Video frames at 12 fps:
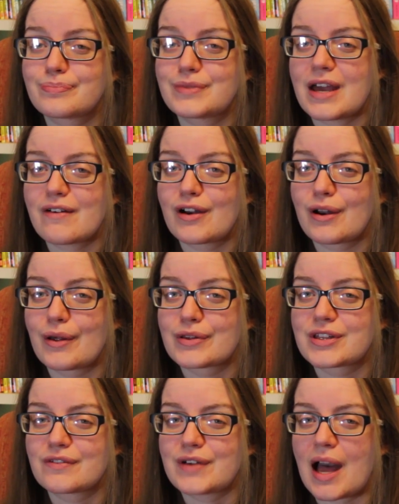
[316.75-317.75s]
there are
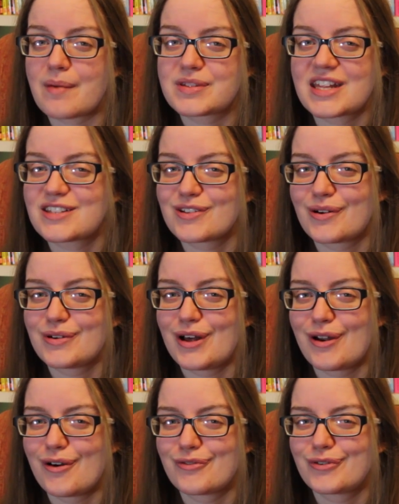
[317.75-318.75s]
lots of gaps. There's not a
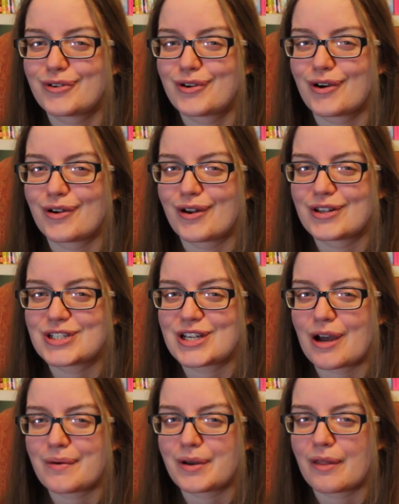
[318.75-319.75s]
lot of chronology
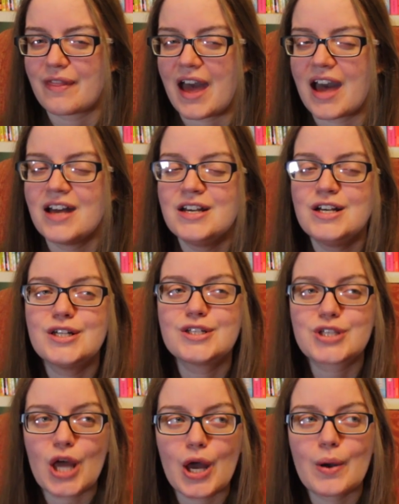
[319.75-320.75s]
going on there.
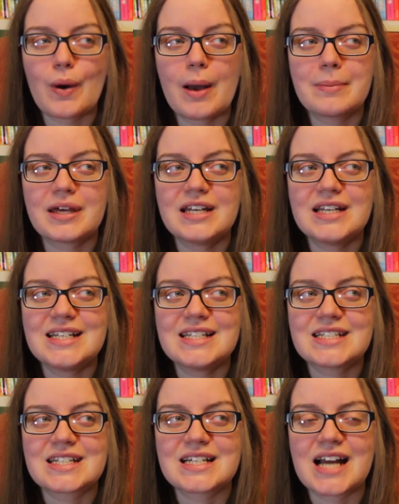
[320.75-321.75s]
So I'm going to need
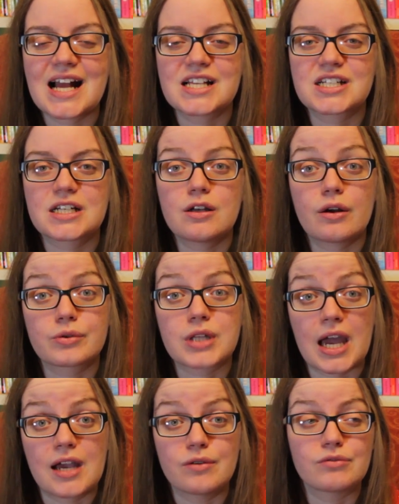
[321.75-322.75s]
to actually knuckle
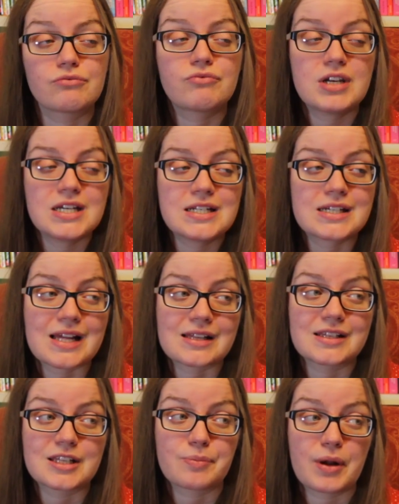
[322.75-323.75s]
down, read
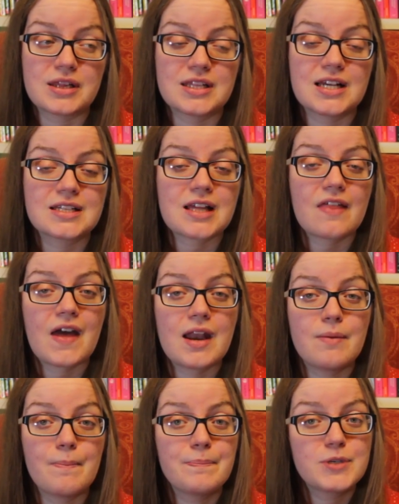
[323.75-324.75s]
Assassin's Apprentice and
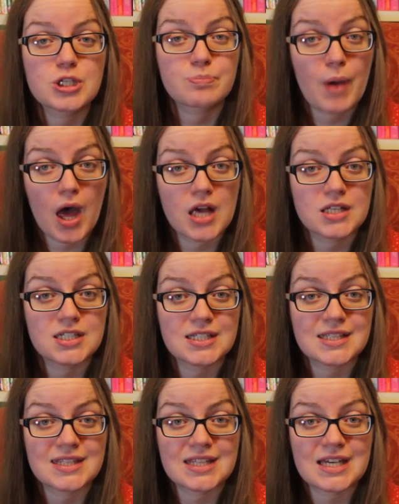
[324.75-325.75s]
then just
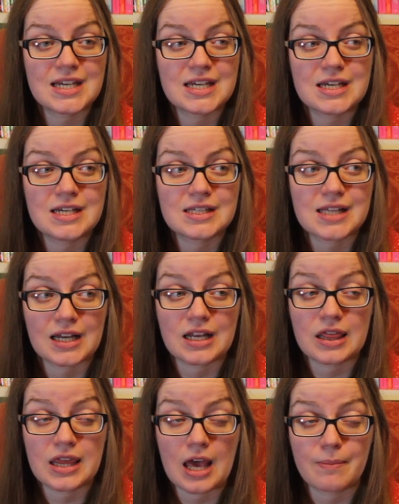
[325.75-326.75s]
purchase the second
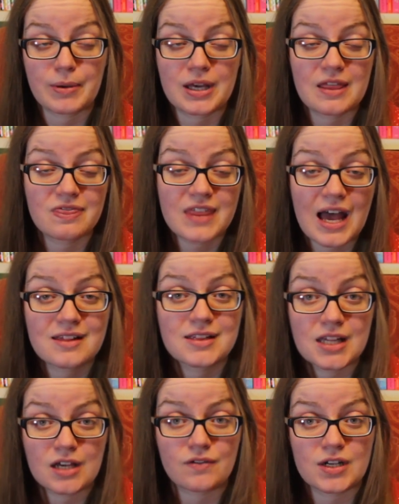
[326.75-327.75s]
and third book in that
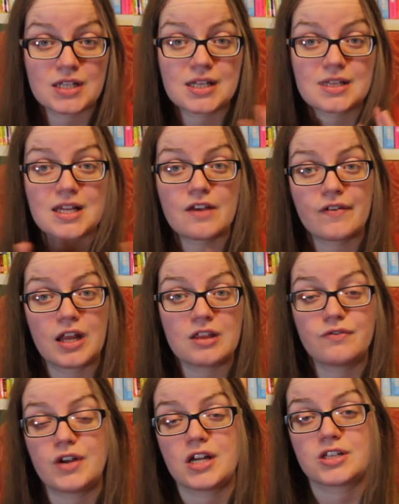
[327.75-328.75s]
series. See if I like the
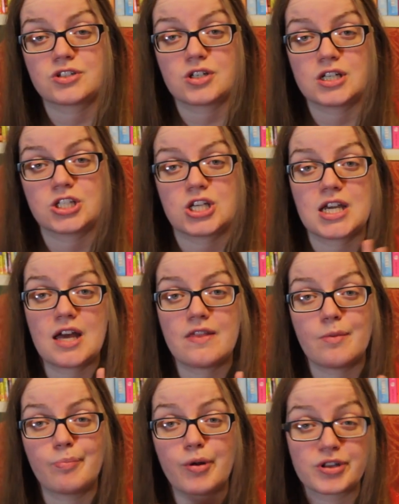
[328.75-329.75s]
first trilogy and
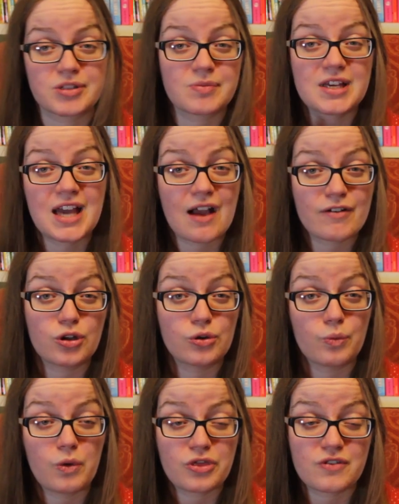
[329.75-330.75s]
then possibly carry
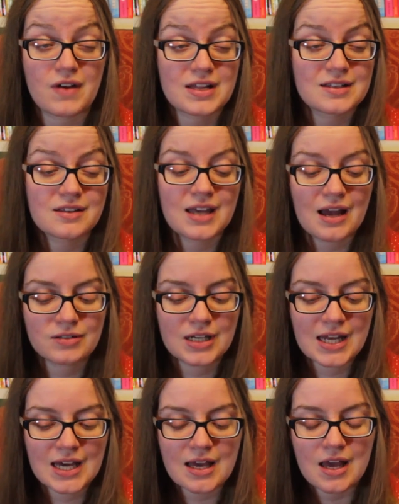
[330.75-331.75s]
on with the rest of the
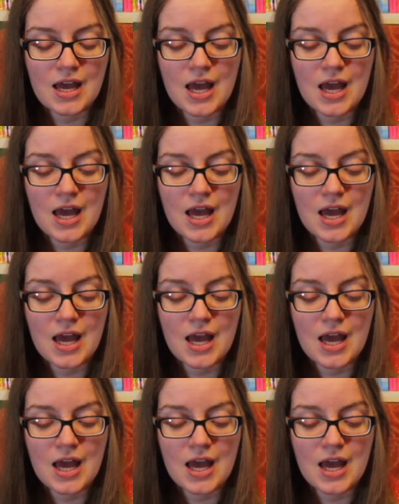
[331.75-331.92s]
Alderling.